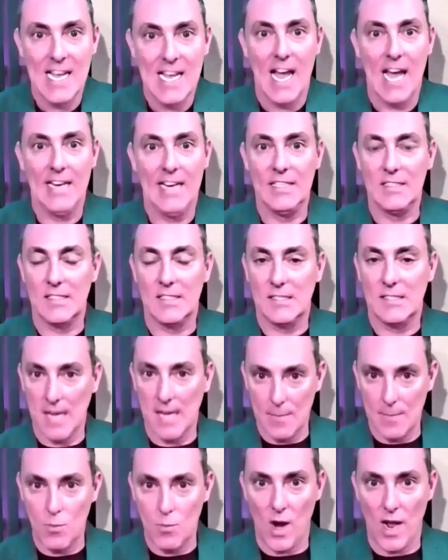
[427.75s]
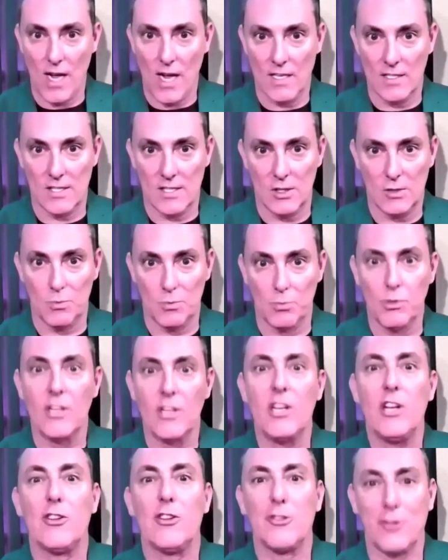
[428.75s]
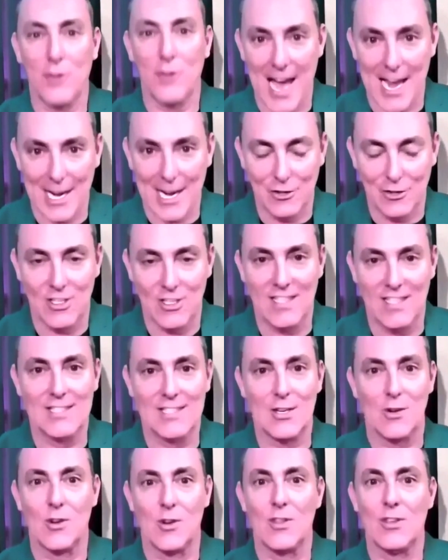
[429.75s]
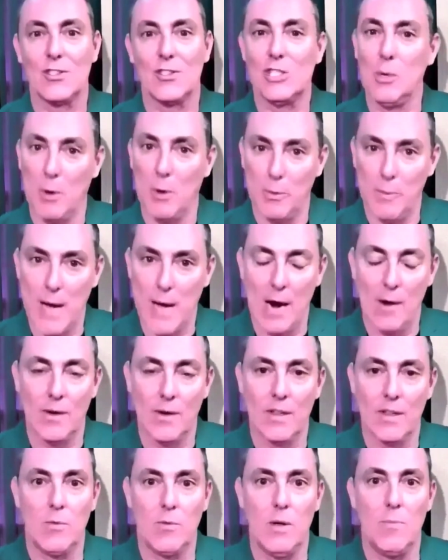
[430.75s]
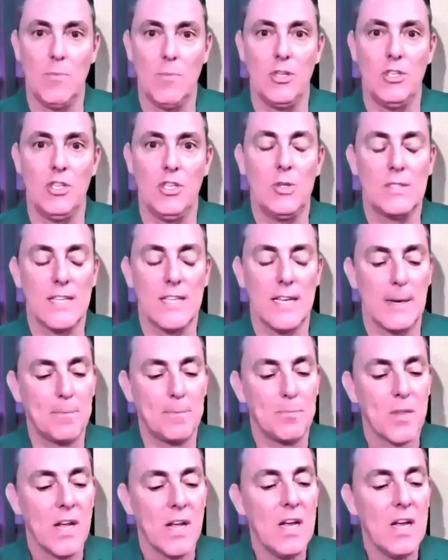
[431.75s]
And in some ways, those brilliant strategies, or the superpower that we've been using,